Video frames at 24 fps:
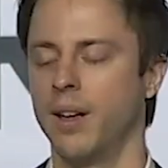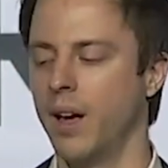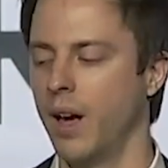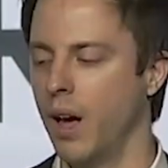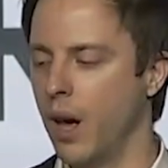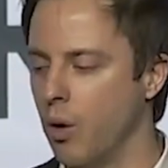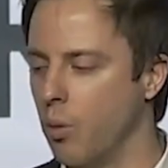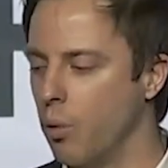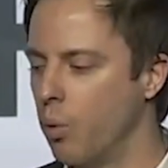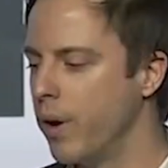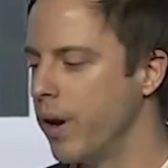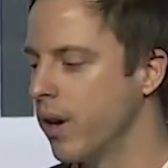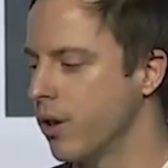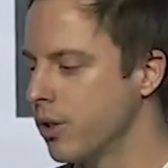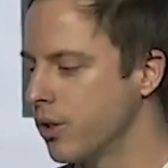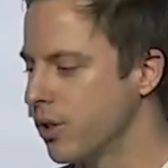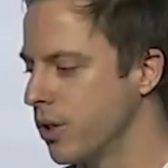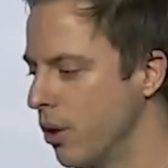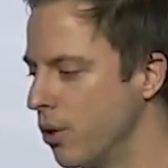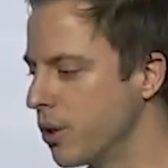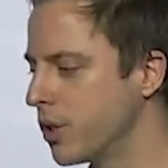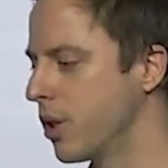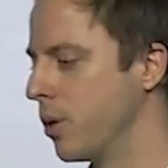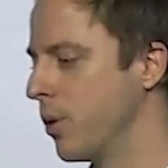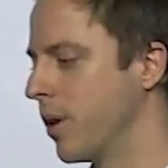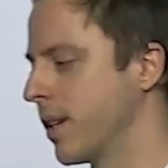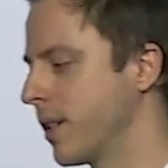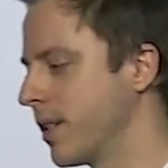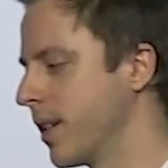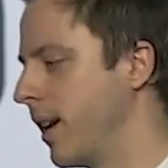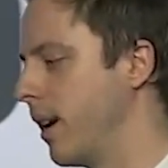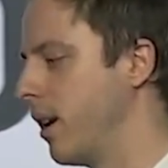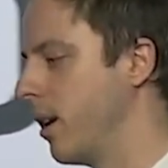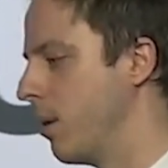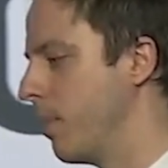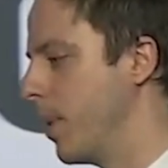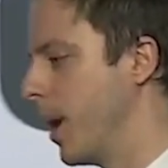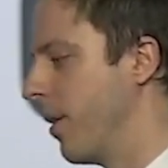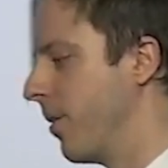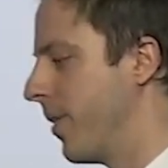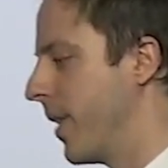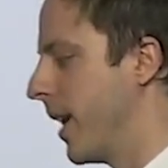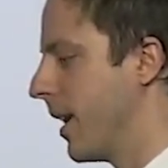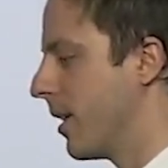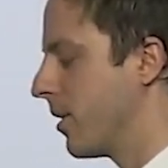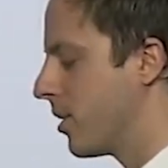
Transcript: And we are so, so excited about that.